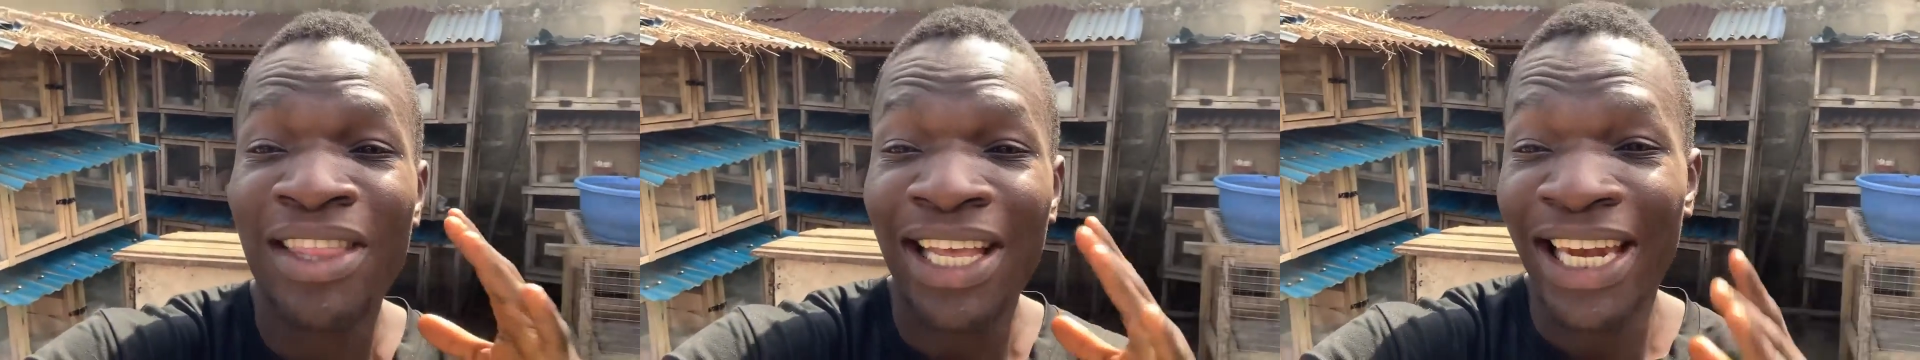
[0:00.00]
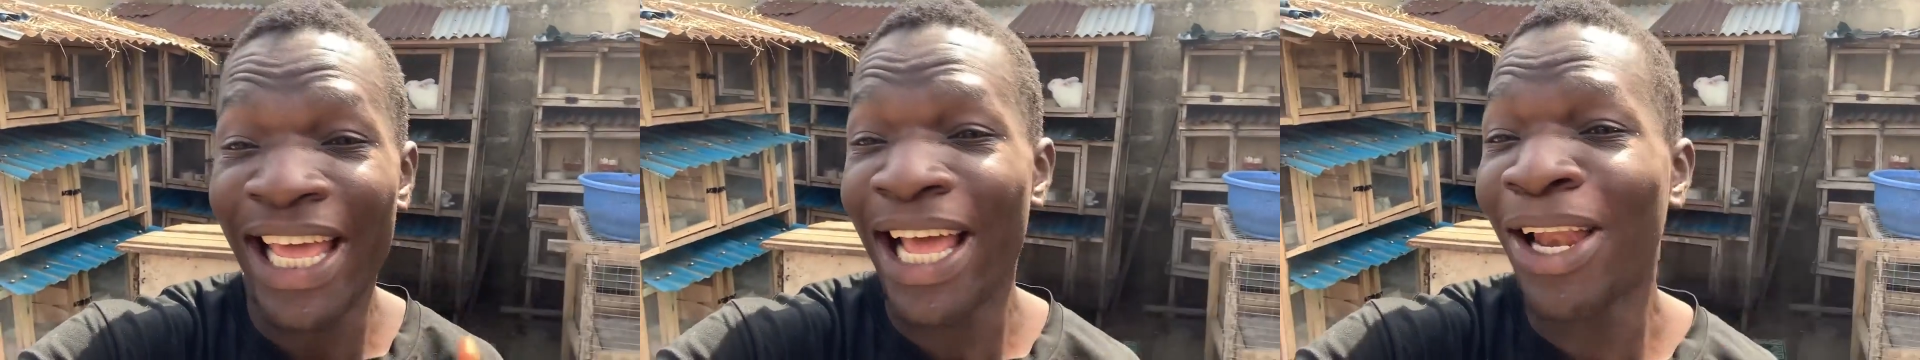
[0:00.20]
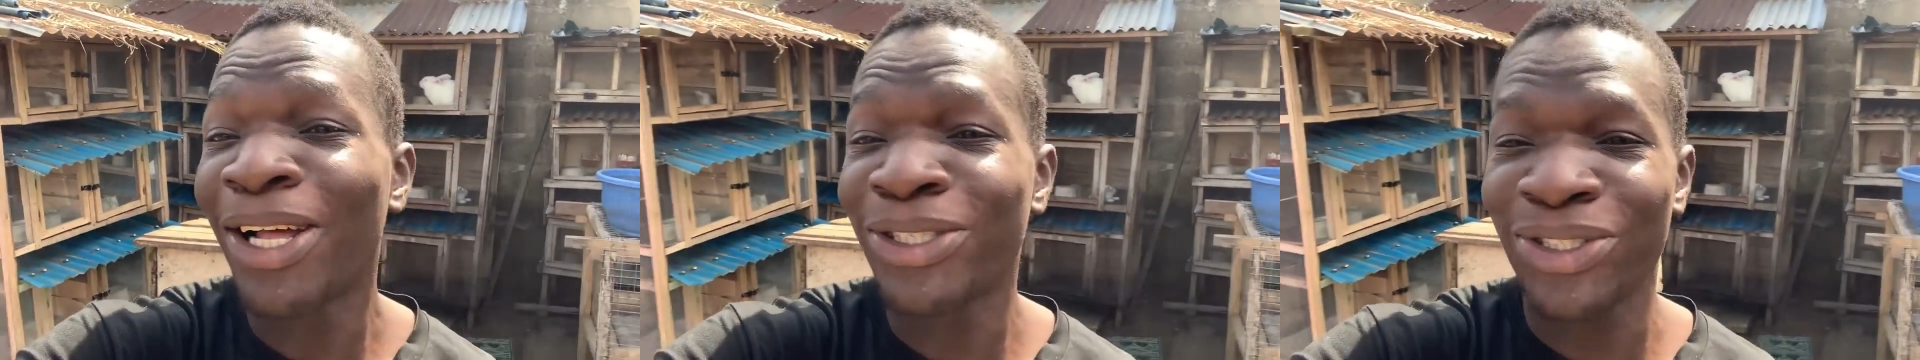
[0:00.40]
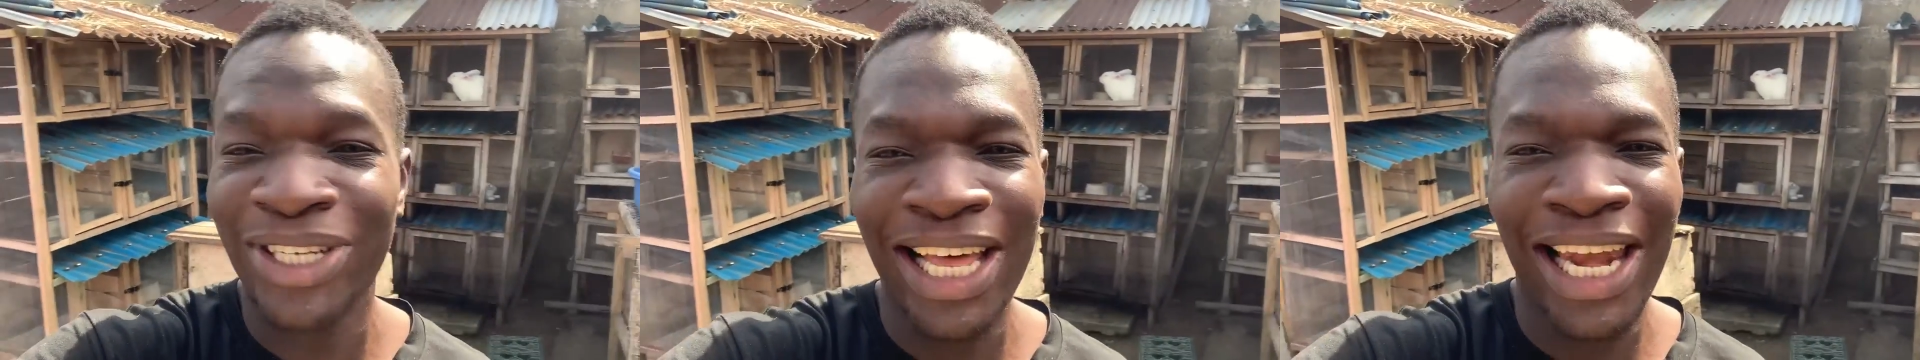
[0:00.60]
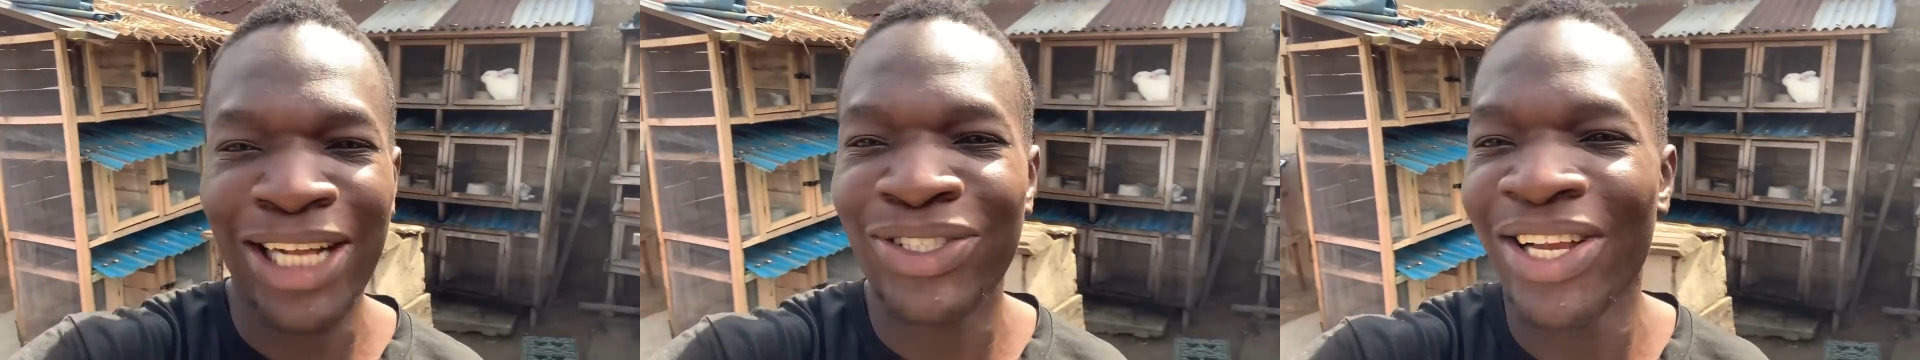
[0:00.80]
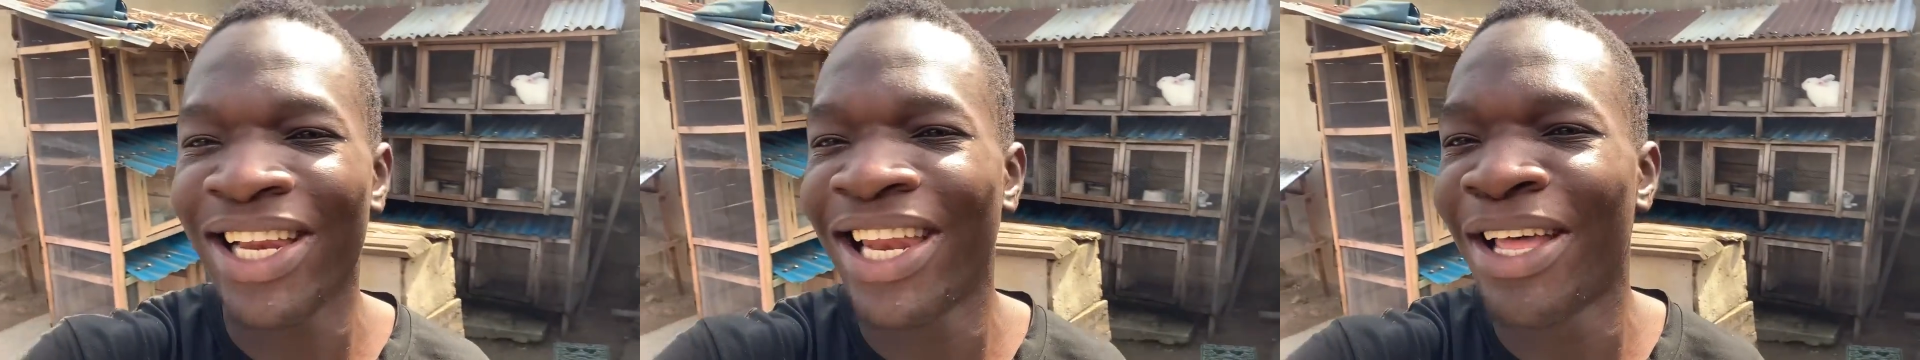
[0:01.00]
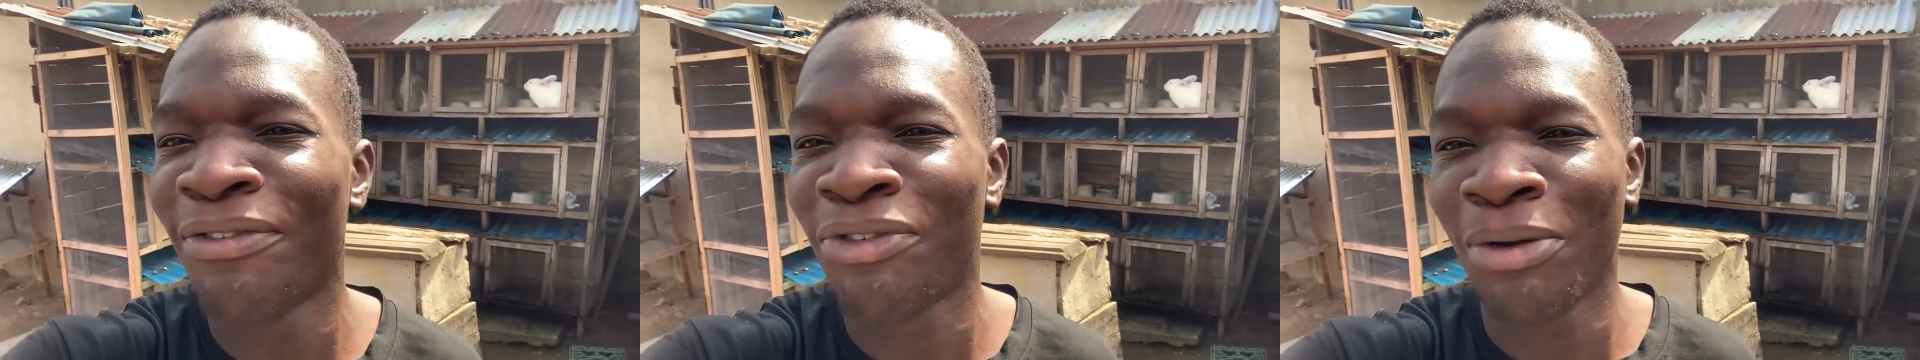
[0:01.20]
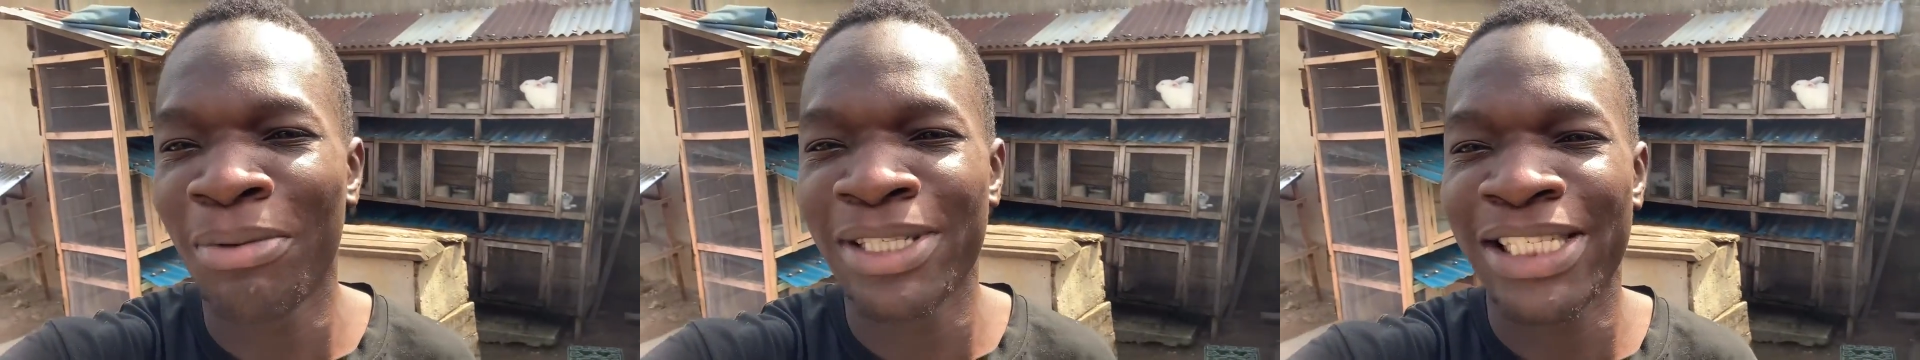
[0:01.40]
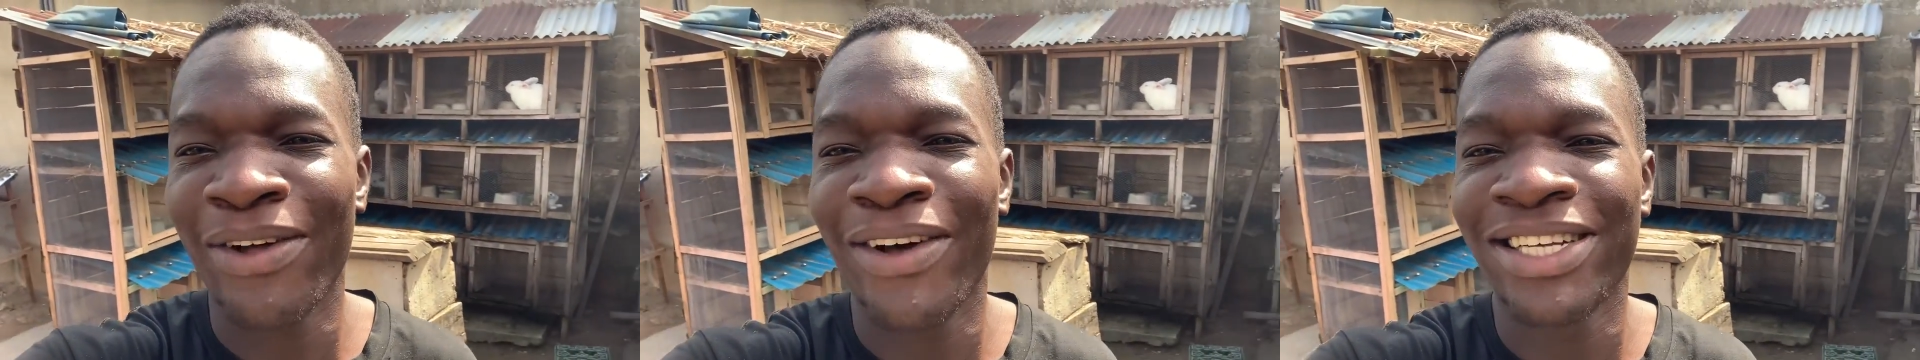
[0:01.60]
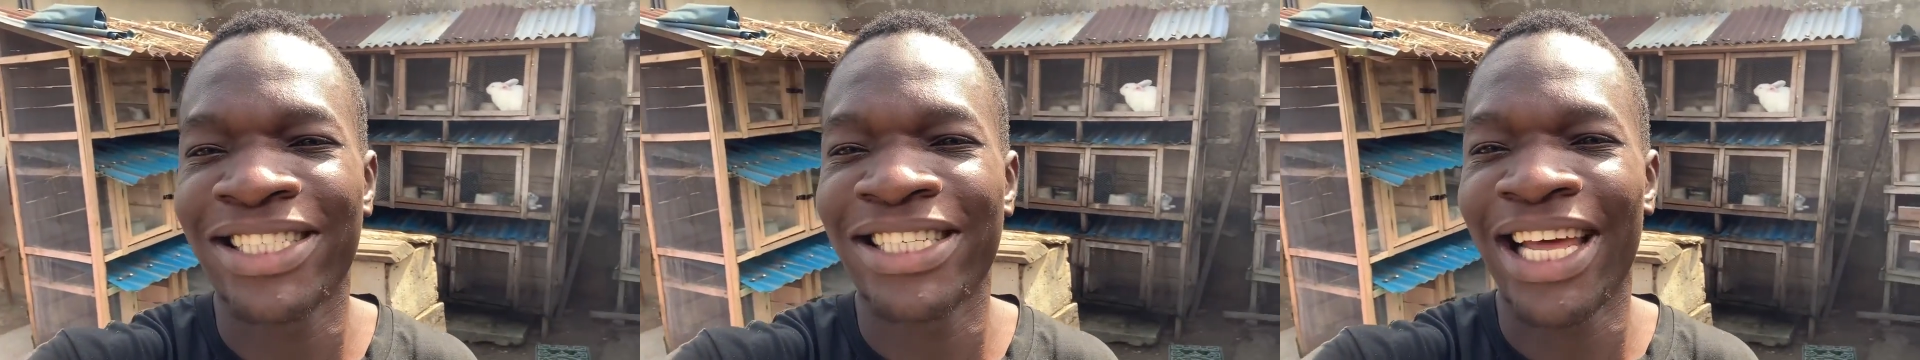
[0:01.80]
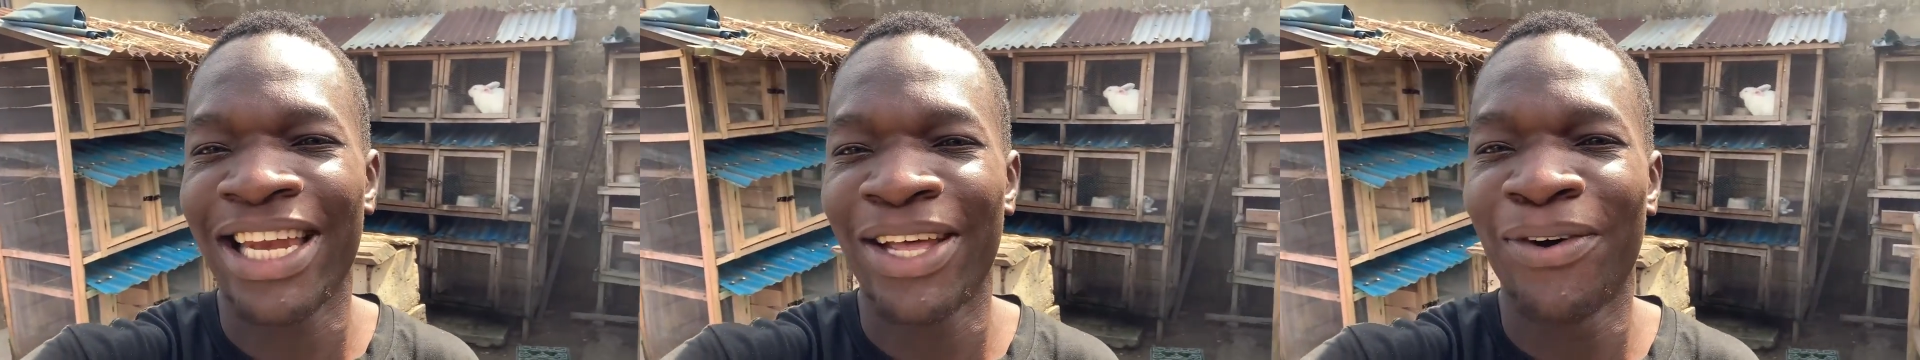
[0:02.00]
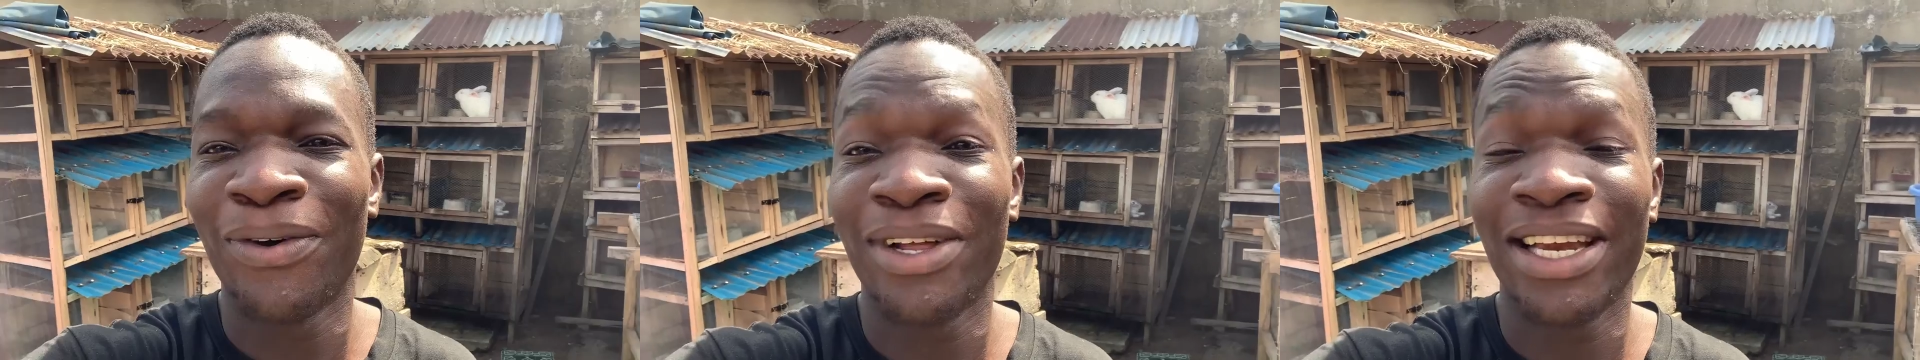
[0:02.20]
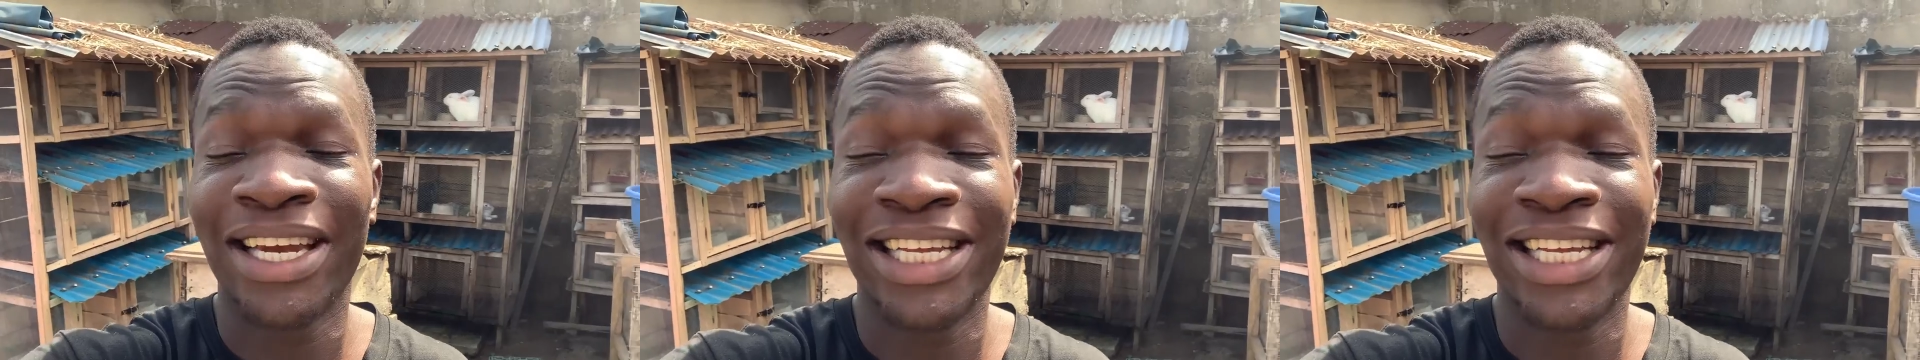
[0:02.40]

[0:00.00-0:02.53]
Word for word: there are a lot you can actually learn from this our channel.